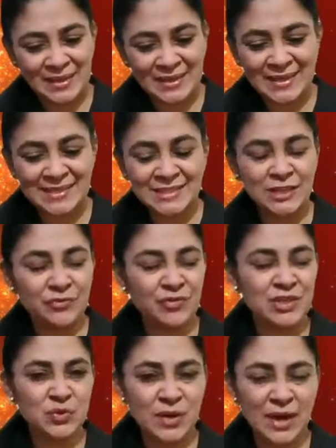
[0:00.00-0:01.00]
Yes, dear
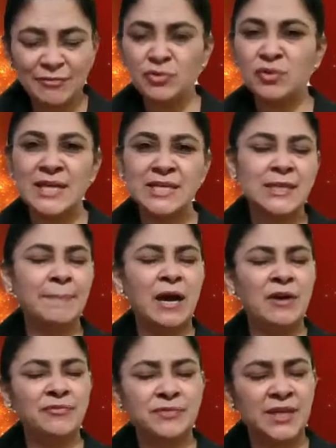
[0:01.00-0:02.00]
friends, you have to rise up
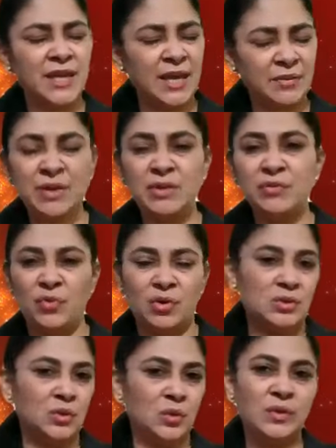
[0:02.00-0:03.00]
after every
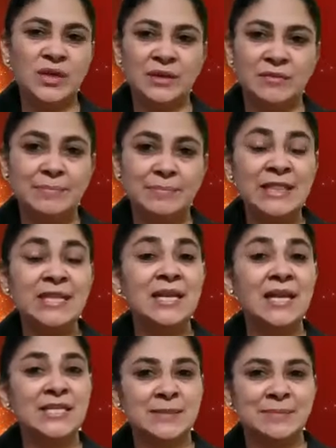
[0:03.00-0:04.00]
fall. Don't give up till the
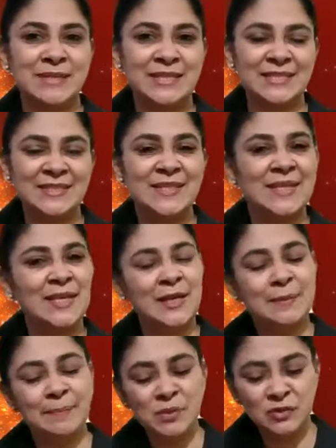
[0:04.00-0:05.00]
last breath.
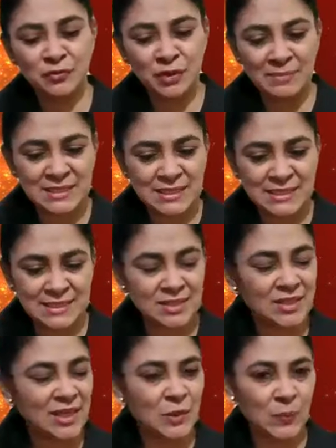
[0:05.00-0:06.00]
Beautiful message, sir.
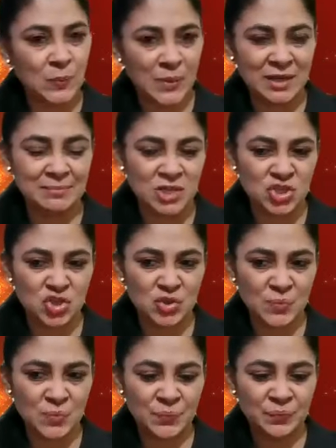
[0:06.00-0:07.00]
Thank you very
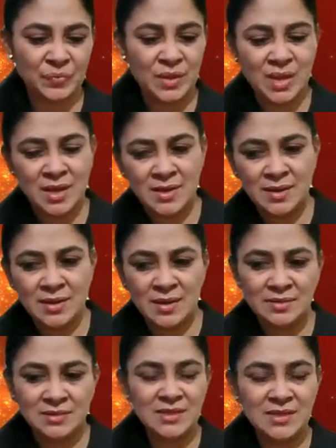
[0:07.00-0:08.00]
much.
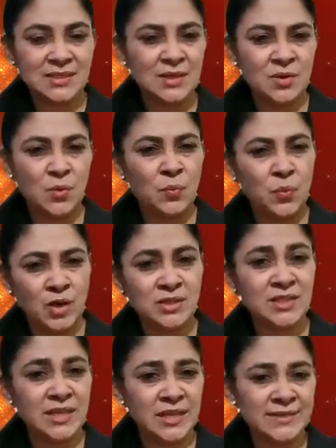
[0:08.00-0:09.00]
Dear sir,
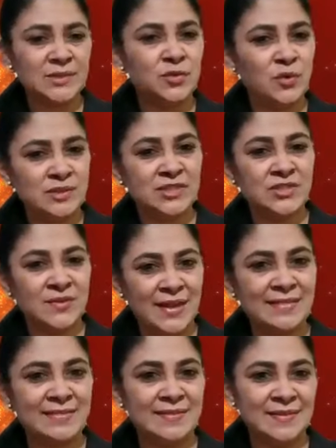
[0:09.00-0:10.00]
what is your
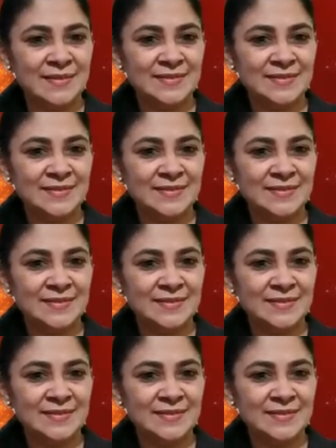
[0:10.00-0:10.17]
strength